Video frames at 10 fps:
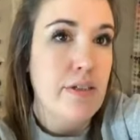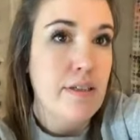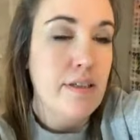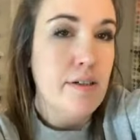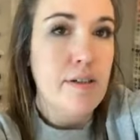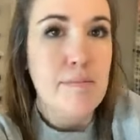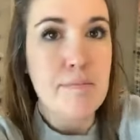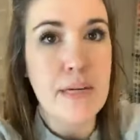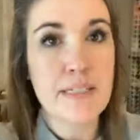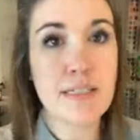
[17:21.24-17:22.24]
in glitter.
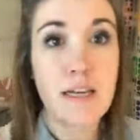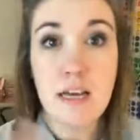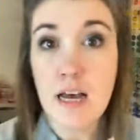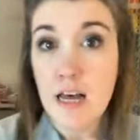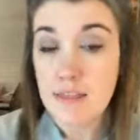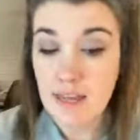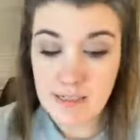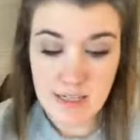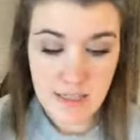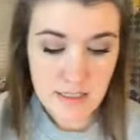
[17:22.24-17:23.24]
But
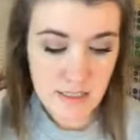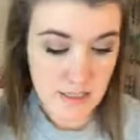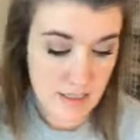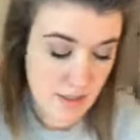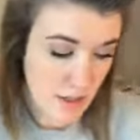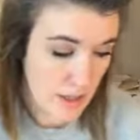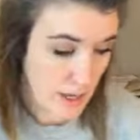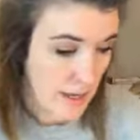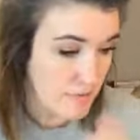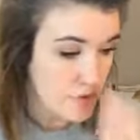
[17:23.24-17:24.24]
that's it. That's all I
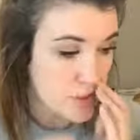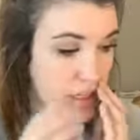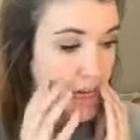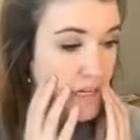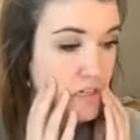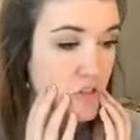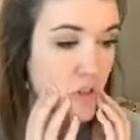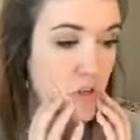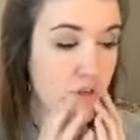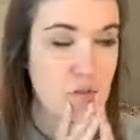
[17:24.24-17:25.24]
had for today to show
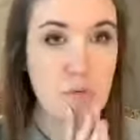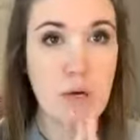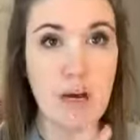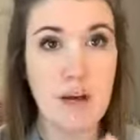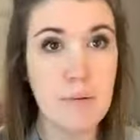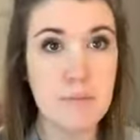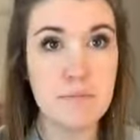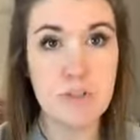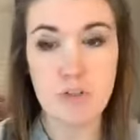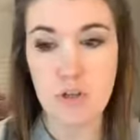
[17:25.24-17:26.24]
you
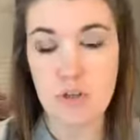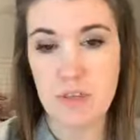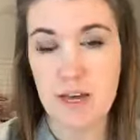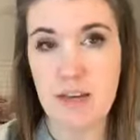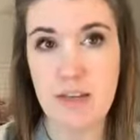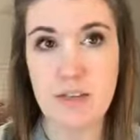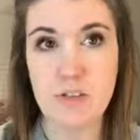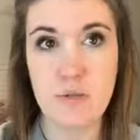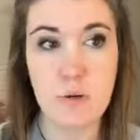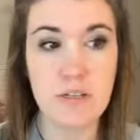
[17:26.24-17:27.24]
that in case
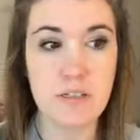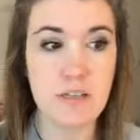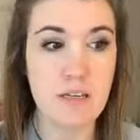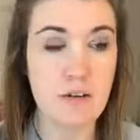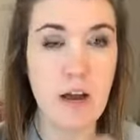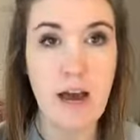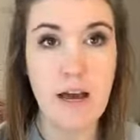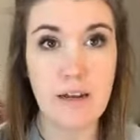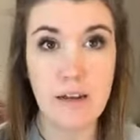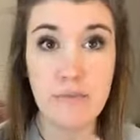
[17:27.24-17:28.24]
you wanted to either
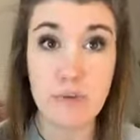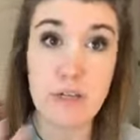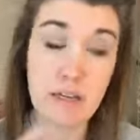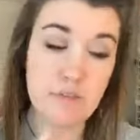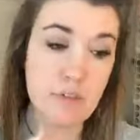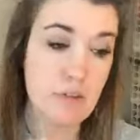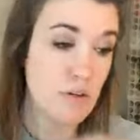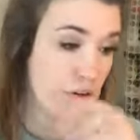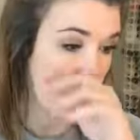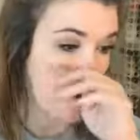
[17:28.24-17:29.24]
add a free gift to
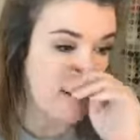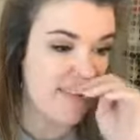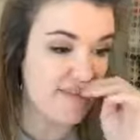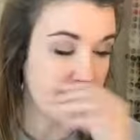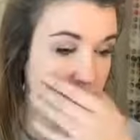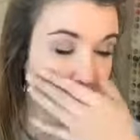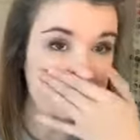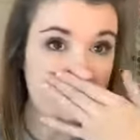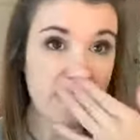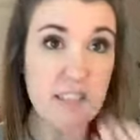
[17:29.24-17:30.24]

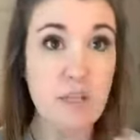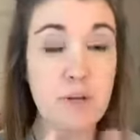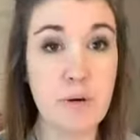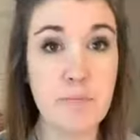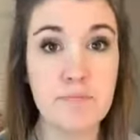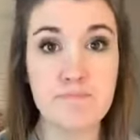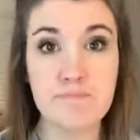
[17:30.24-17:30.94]
your